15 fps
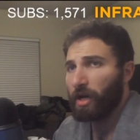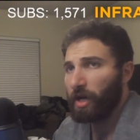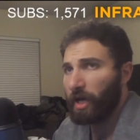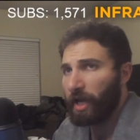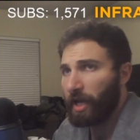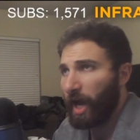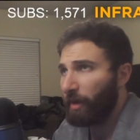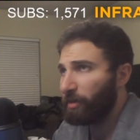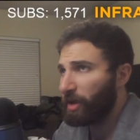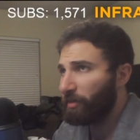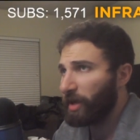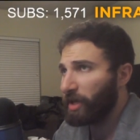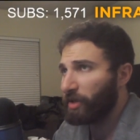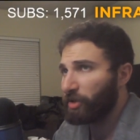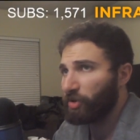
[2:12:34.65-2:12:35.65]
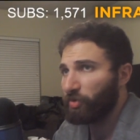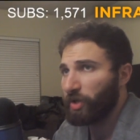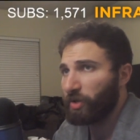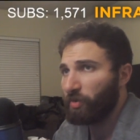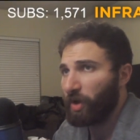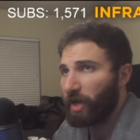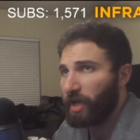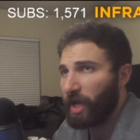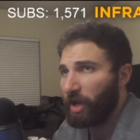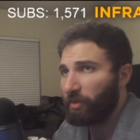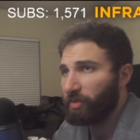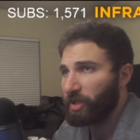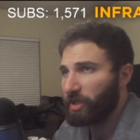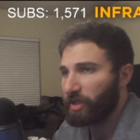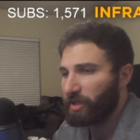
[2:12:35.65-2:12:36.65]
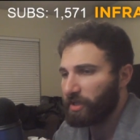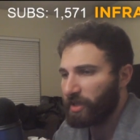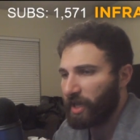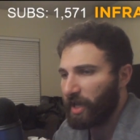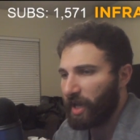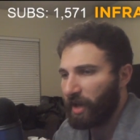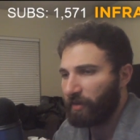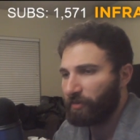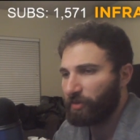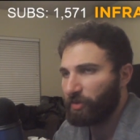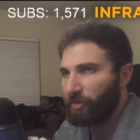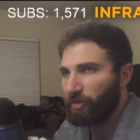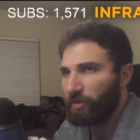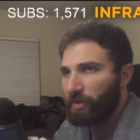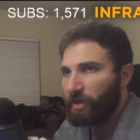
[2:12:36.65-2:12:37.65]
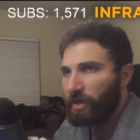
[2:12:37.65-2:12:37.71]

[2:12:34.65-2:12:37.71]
And I'm going to make a tweet right now because I have to.